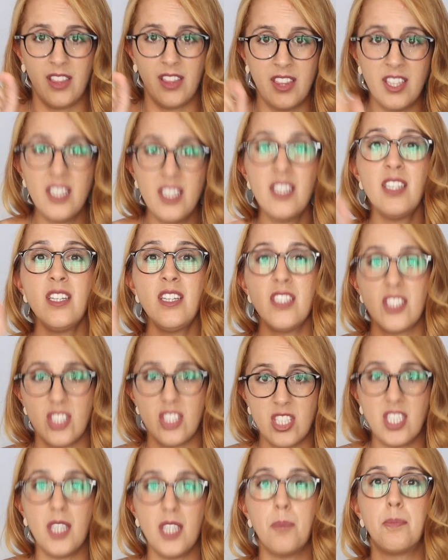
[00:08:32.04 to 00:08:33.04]
The
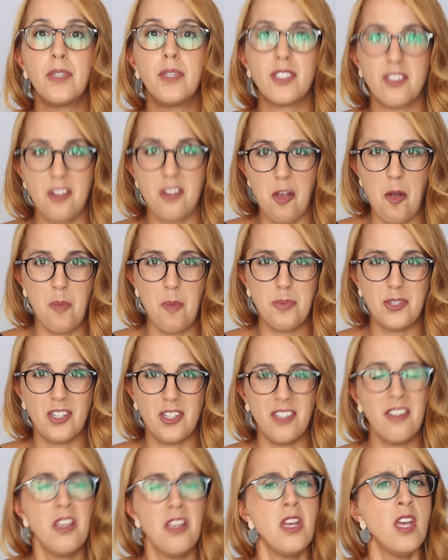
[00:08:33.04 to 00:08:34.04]
cheapest
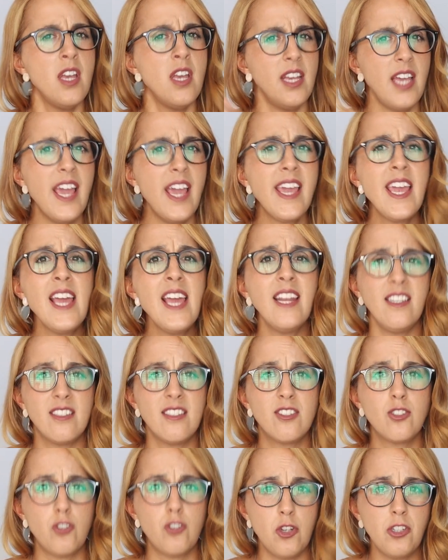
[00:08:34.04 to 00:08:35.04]
option. Again, it's
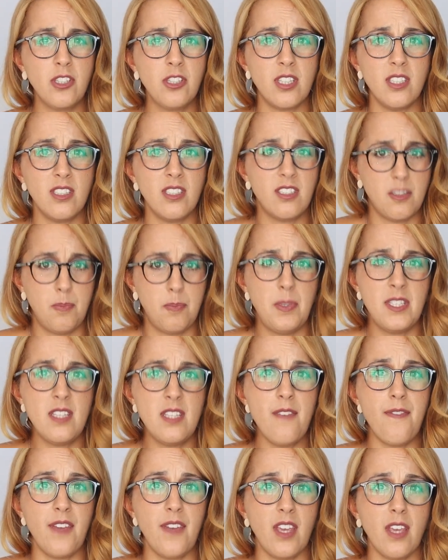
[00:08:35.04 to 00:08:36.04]
certain, it's
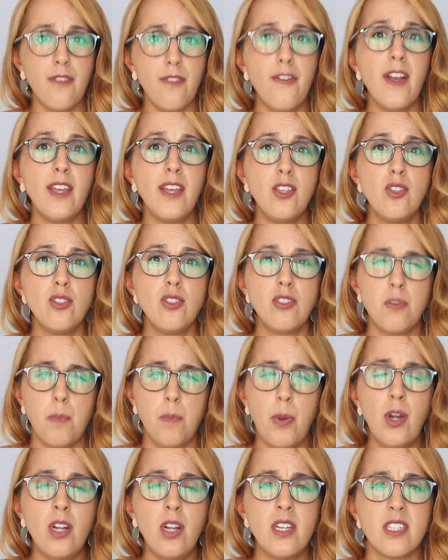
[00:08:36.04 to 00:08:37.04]
specific. If I use
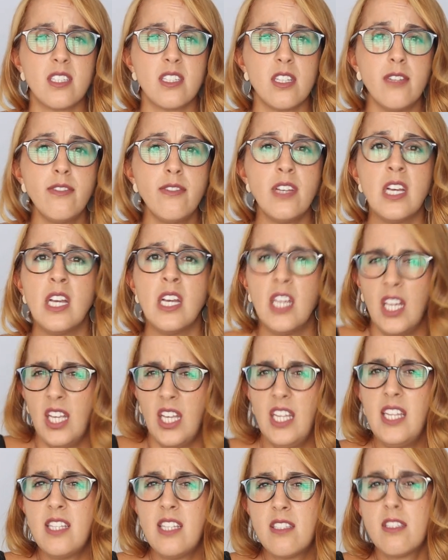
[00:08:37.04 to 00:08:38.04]
superlative,
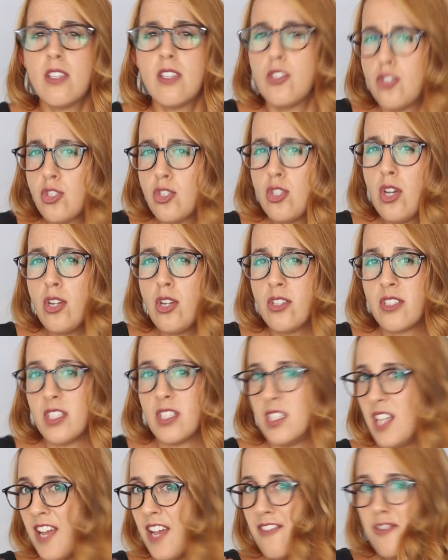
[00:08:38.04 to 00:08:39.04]
it's
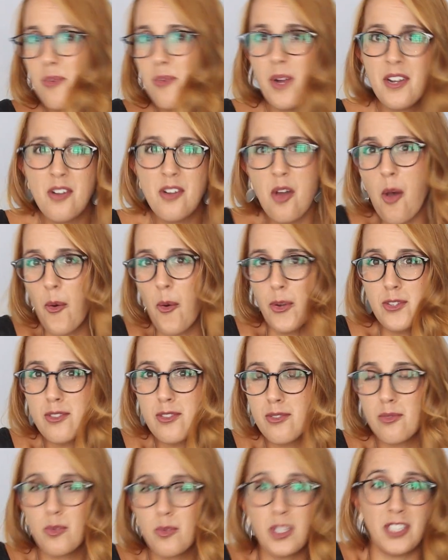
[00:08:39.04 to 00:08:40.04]
certain. Everyone
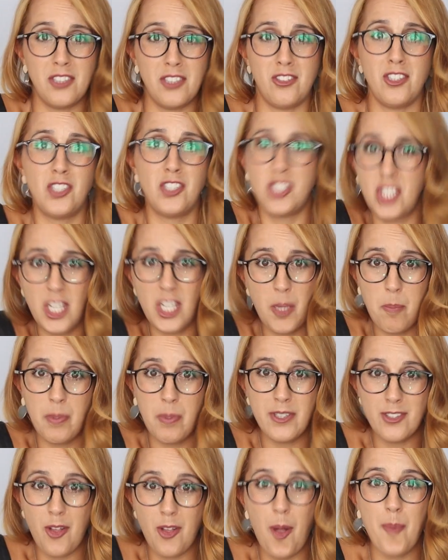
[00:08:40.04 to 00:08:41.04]
knows what is the
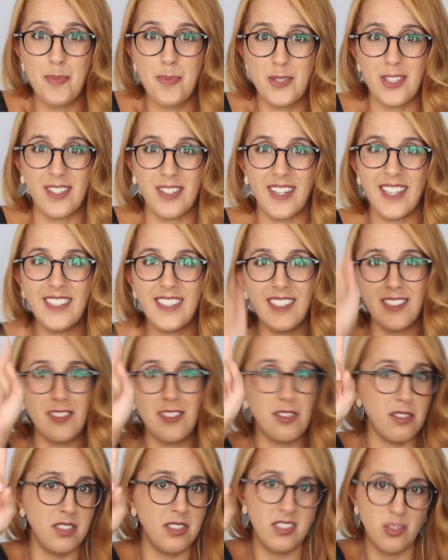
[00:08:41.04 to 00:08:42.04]
cheapest option, right?
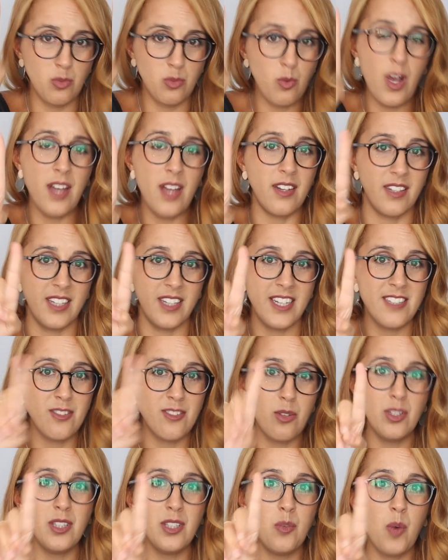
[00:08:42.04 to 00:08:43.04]
It's one. There's
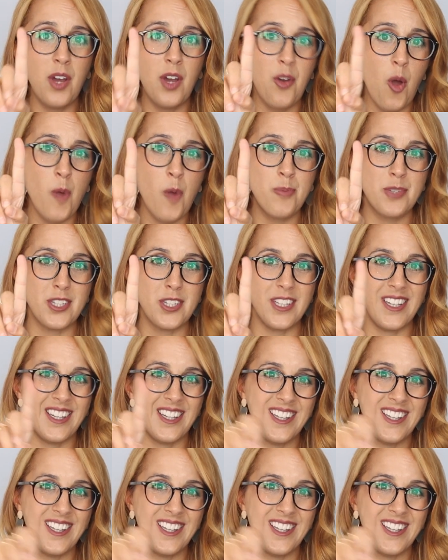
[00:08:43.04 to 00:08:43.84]
only one option.